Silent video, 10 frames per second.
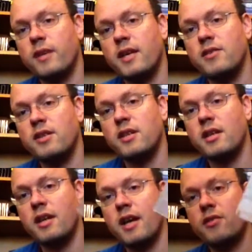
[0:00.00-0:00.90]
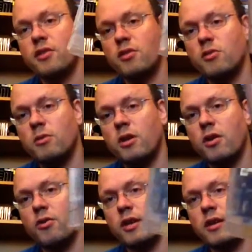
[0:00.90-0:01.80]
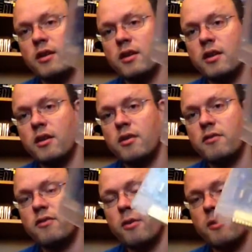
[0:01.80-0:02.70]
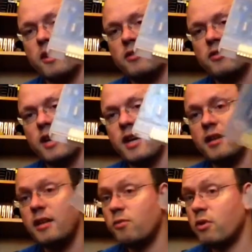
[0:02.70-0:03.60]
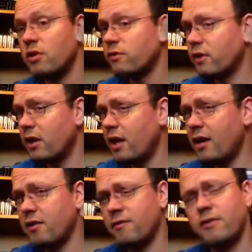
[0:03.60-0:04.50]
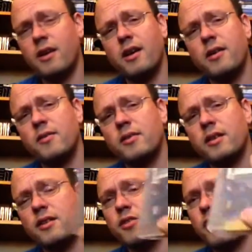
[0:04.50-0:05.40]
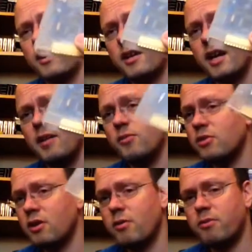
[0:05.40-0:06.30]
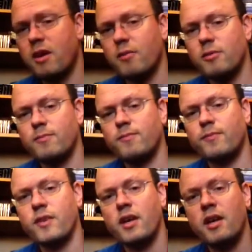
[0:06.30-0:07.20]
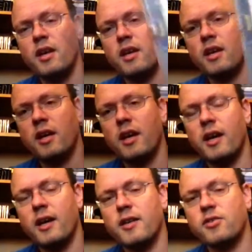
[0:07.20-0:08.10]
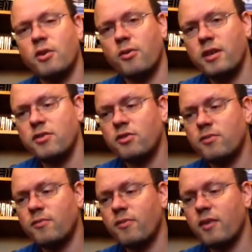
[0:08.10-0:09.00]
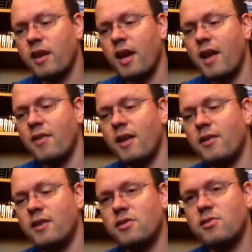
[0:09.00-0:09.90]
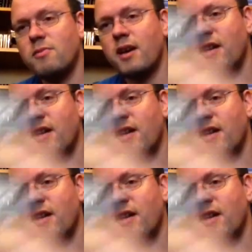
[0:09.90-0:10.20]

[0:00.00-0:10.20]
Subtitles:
easy executable loading from this. And it works for a lot of Atari games, no problem. So this, and then this is my